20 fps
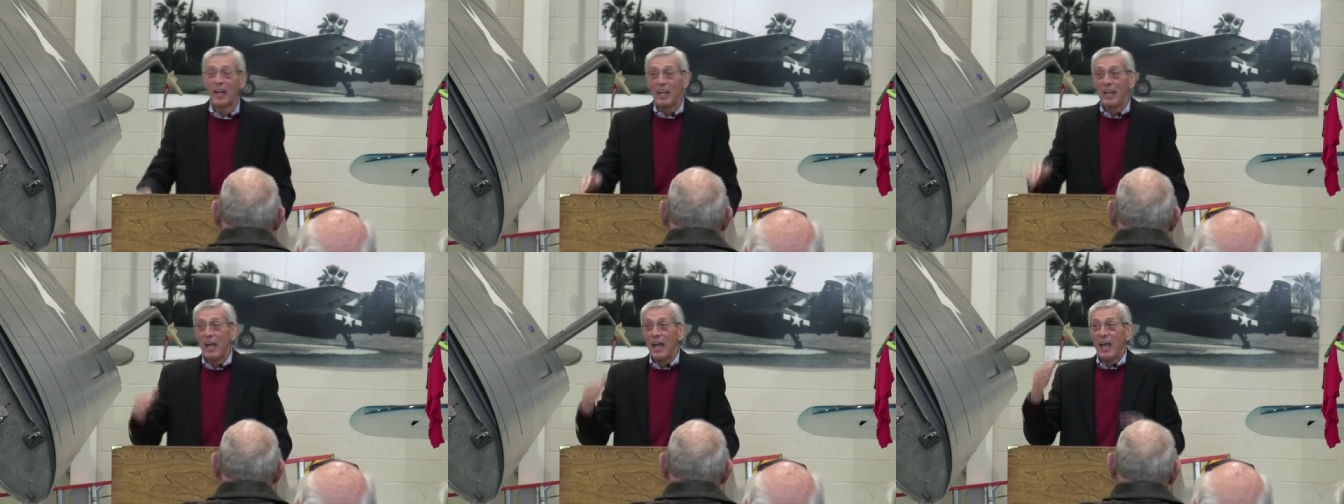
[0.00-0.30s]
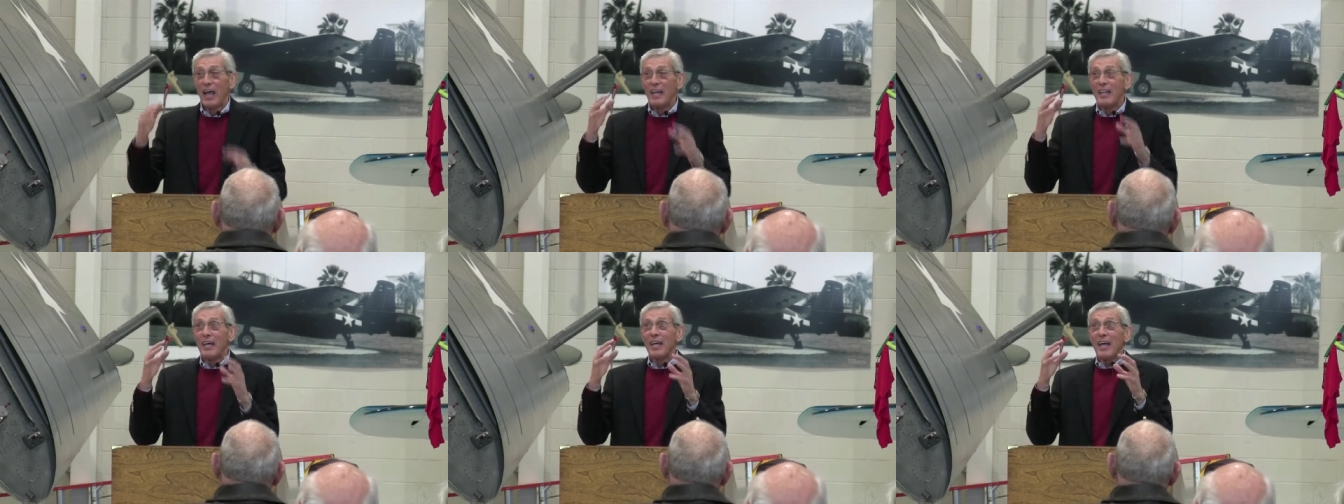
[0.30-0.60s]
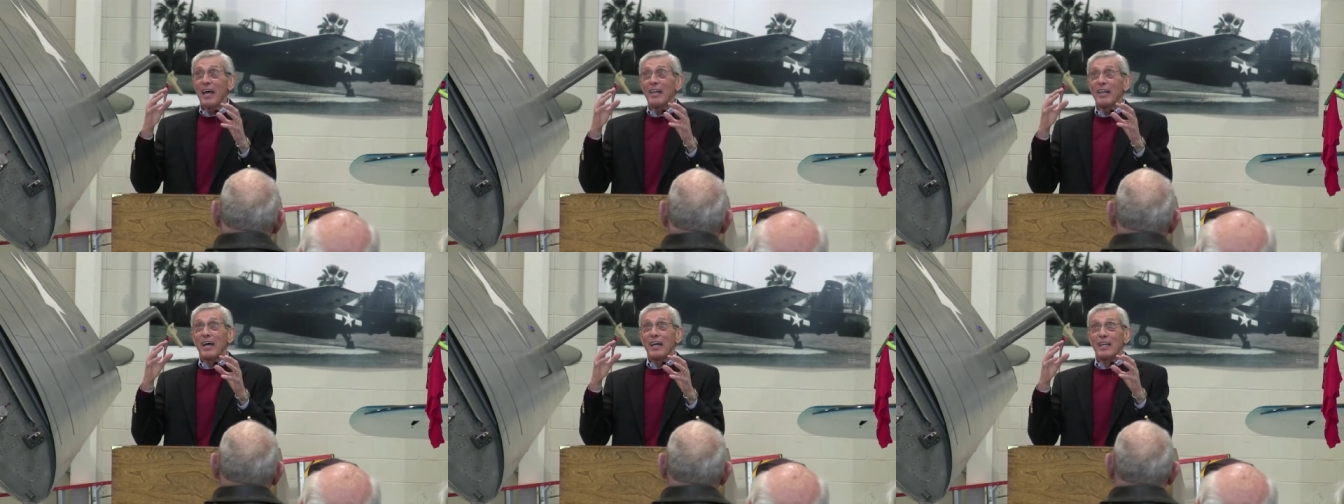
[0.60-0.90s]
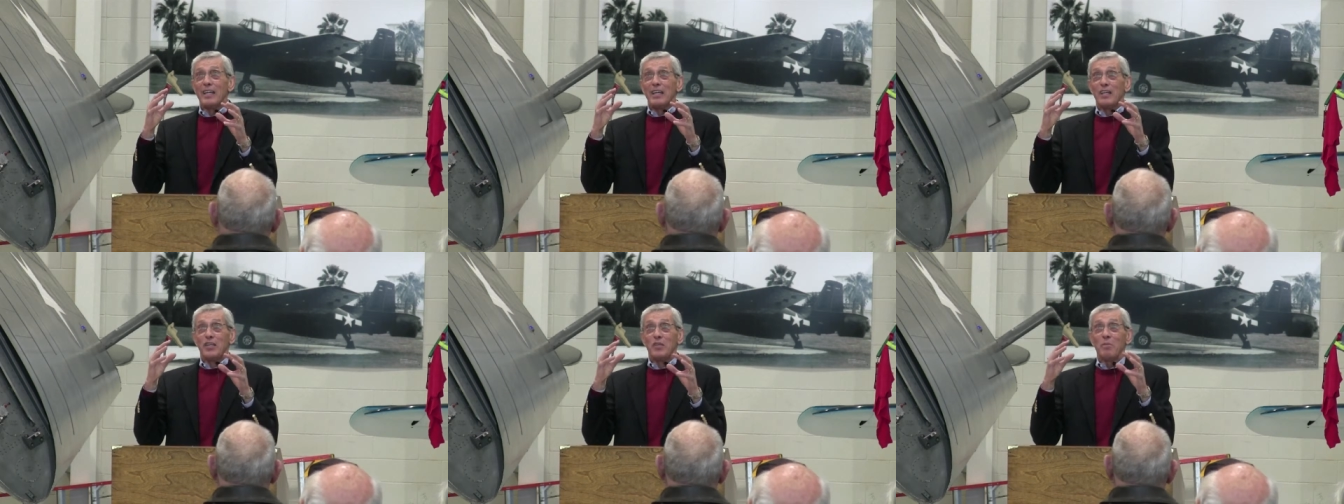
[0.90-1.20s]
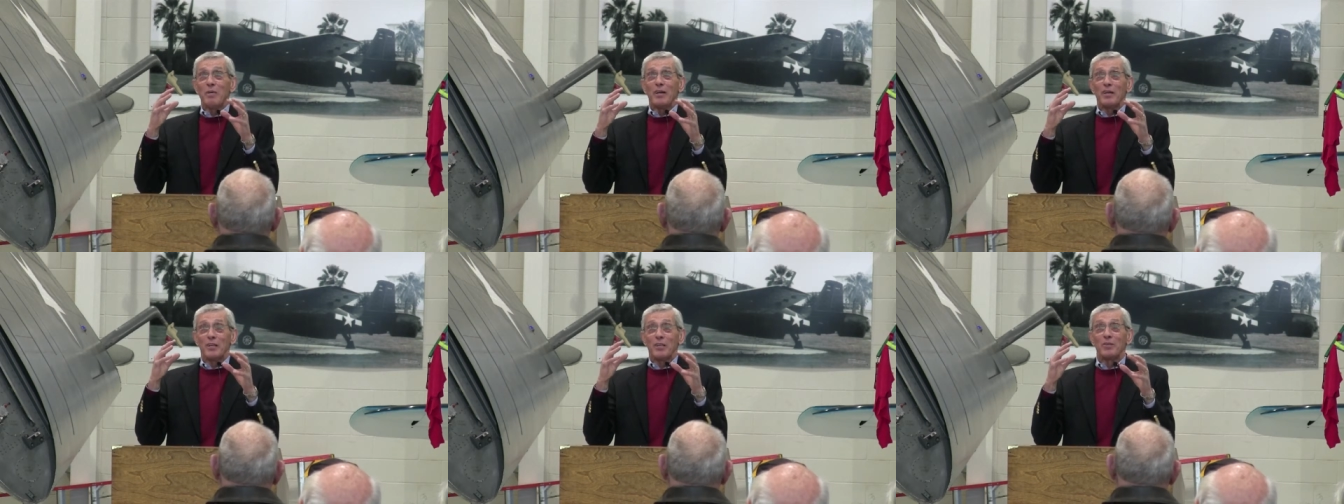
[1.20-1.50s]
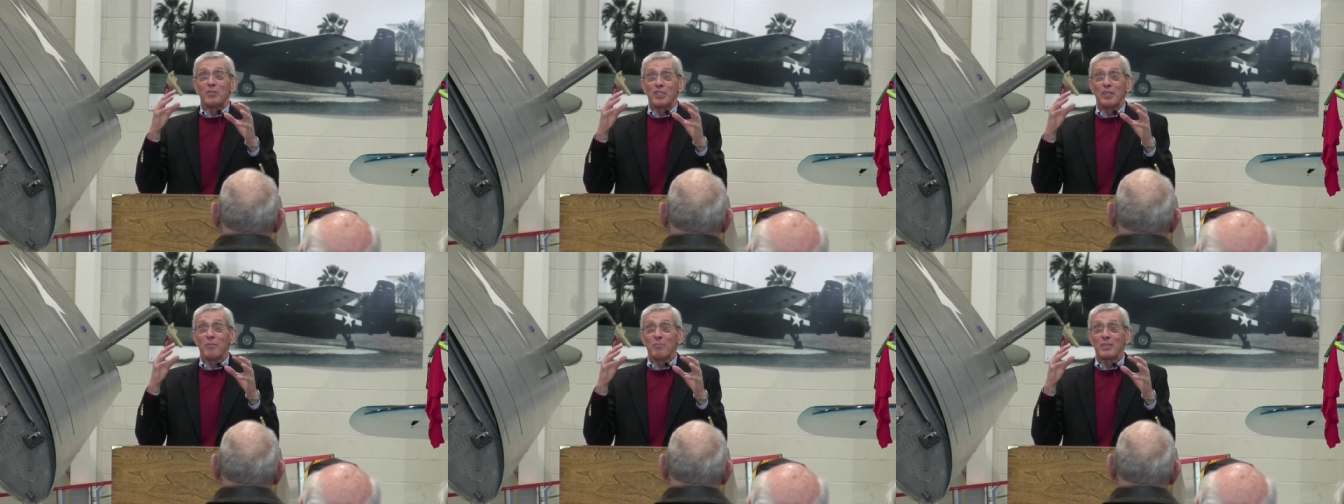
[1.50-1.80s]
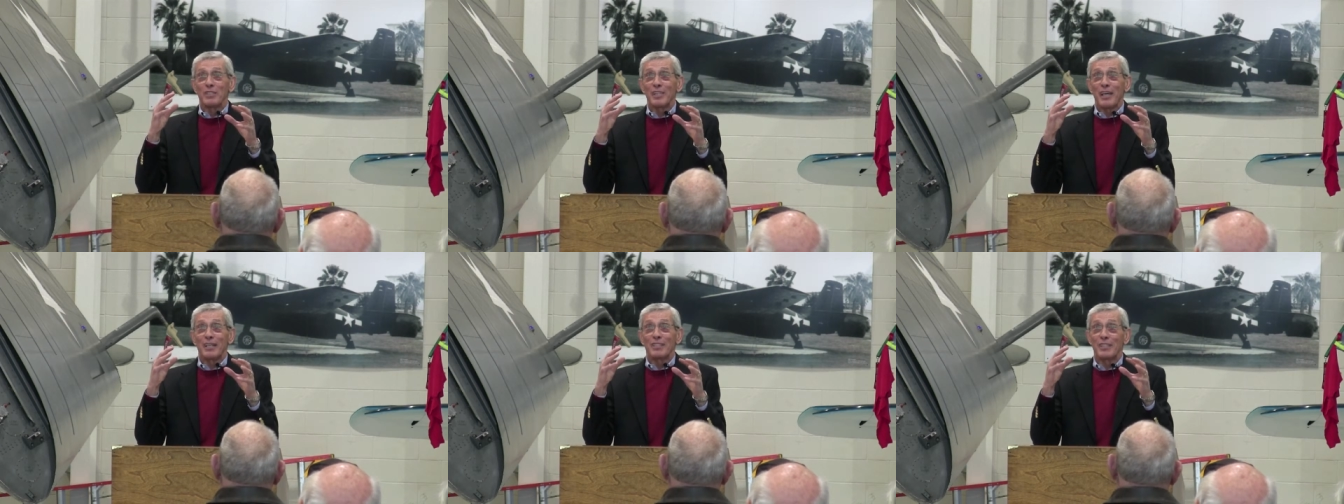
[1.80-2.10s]
And, uh, and then I thought, uh, you better do
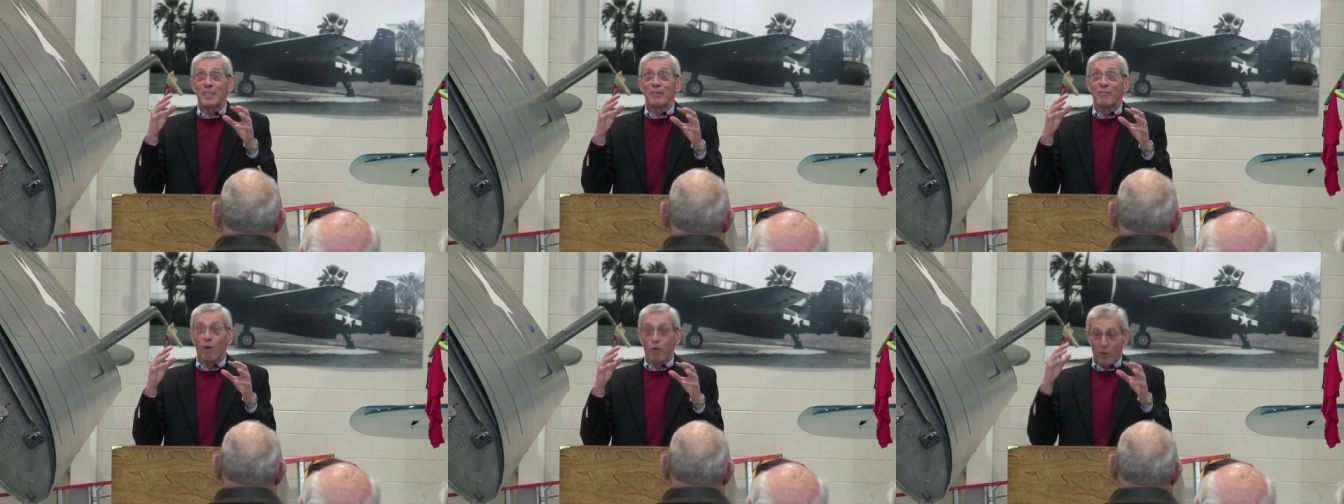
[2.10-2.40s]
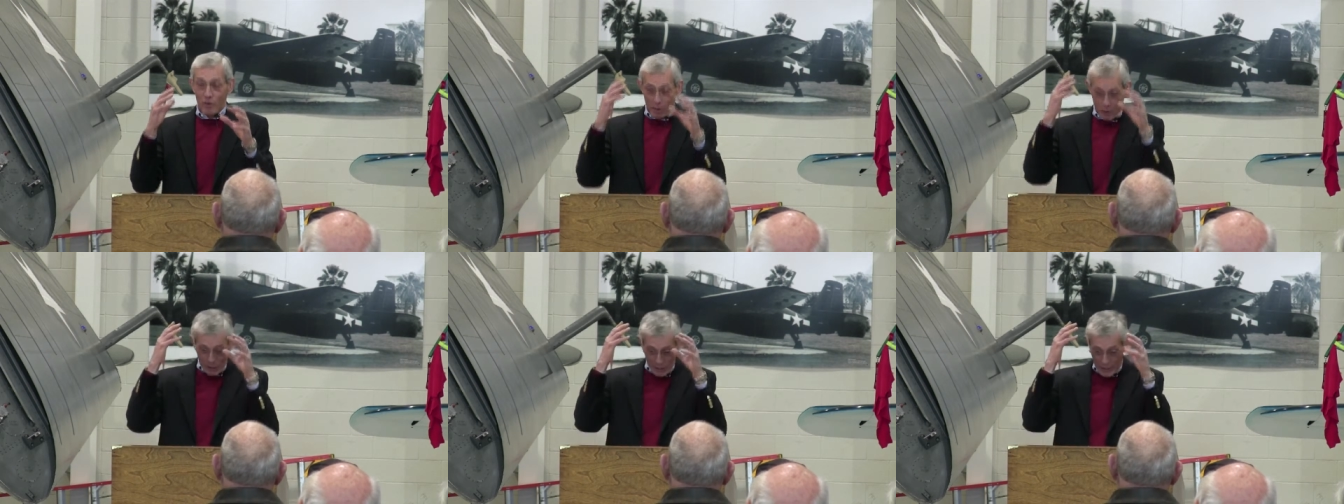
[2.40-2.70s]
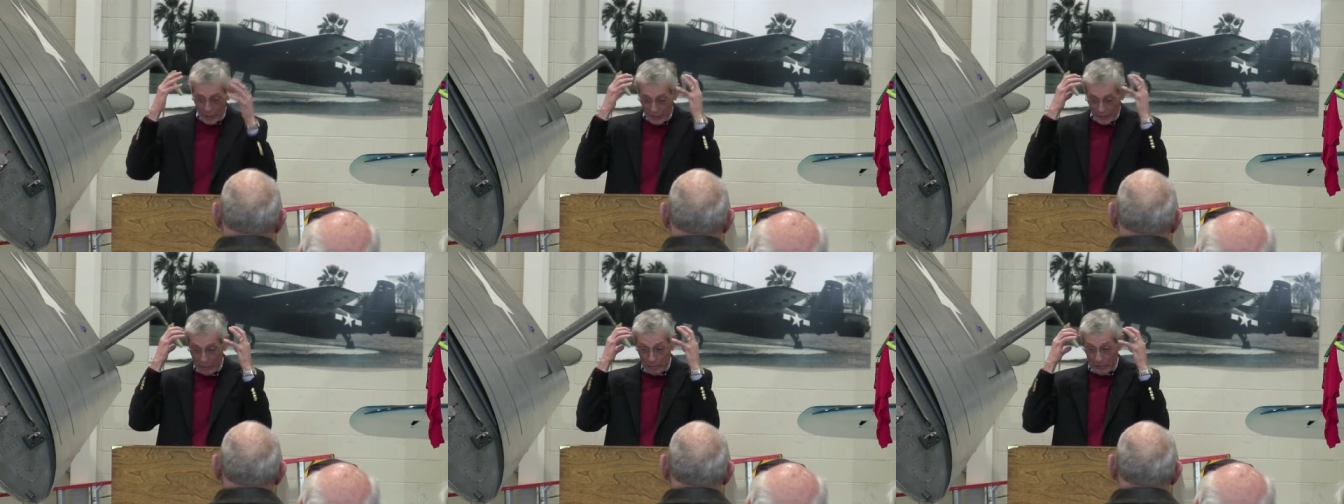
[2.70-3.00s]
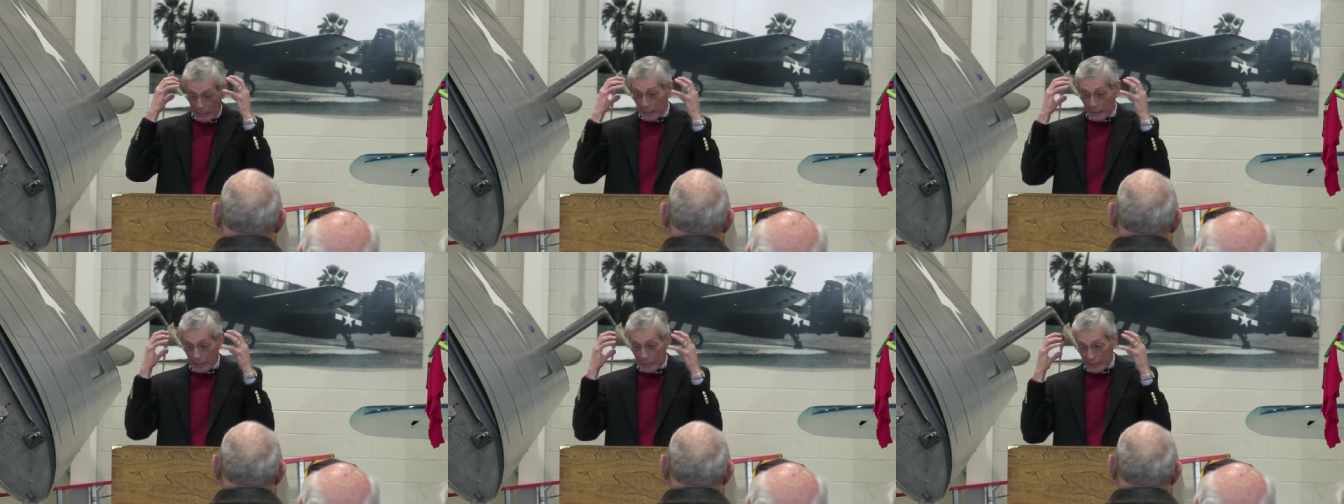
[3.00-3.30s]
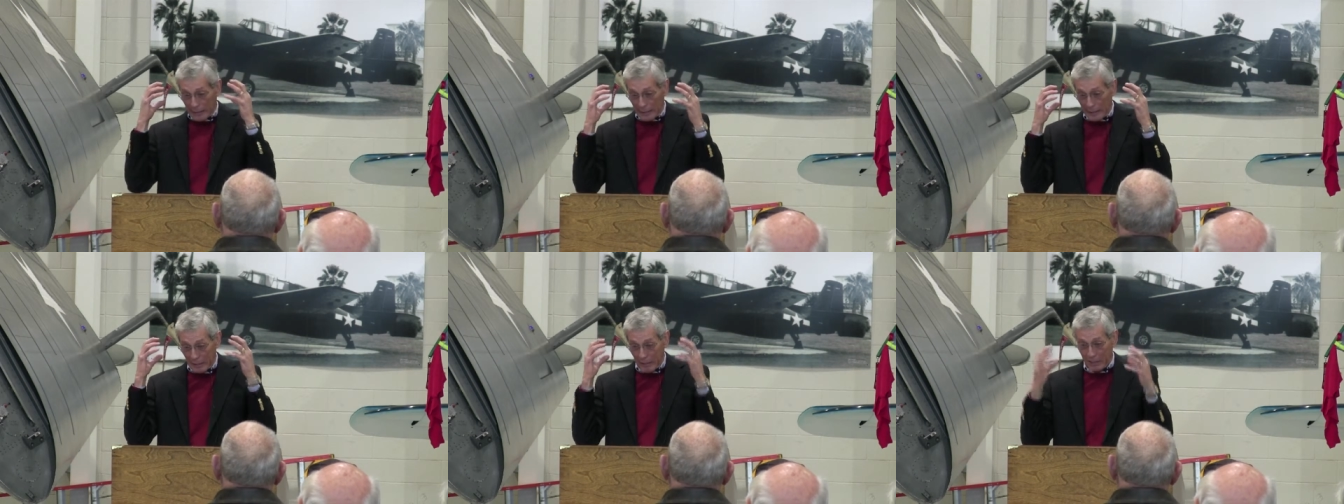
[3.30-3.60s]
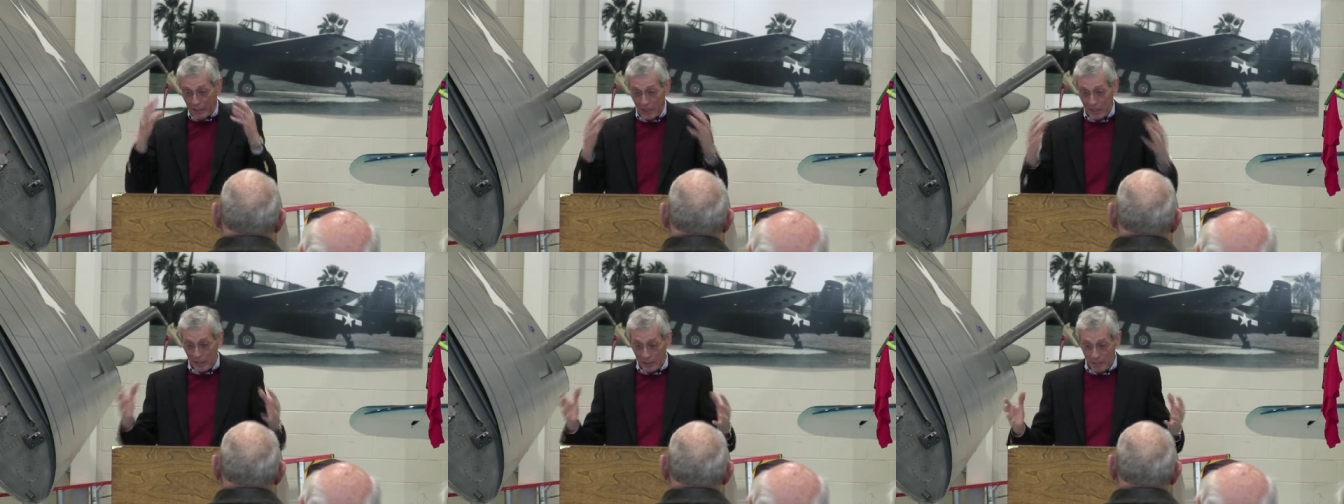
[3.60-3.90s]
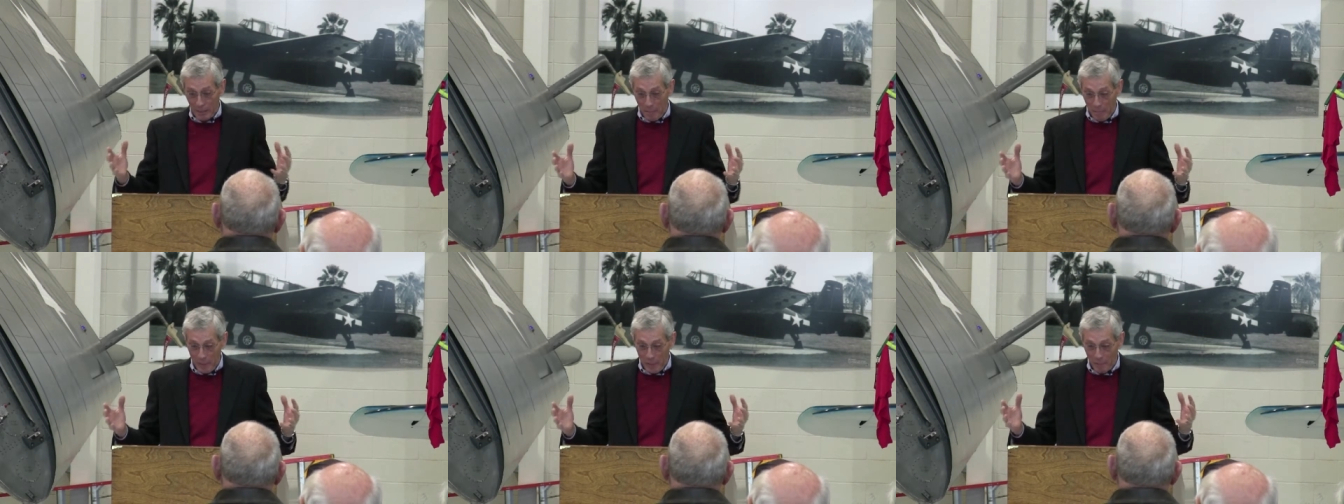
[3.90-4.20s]
something besides give orders. I uh, look, you know, you
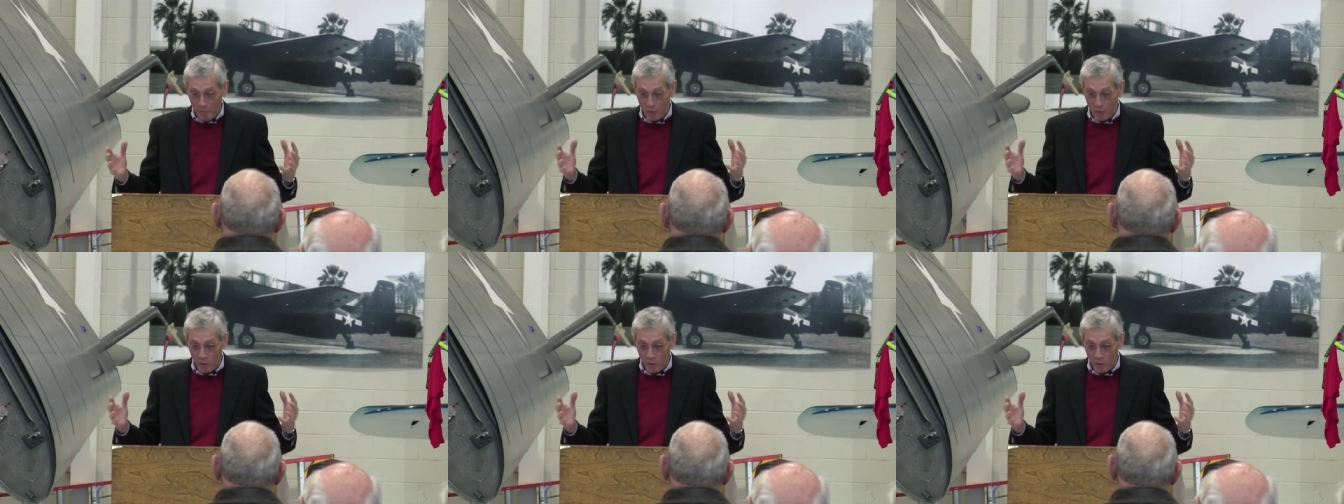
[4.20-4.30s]
got.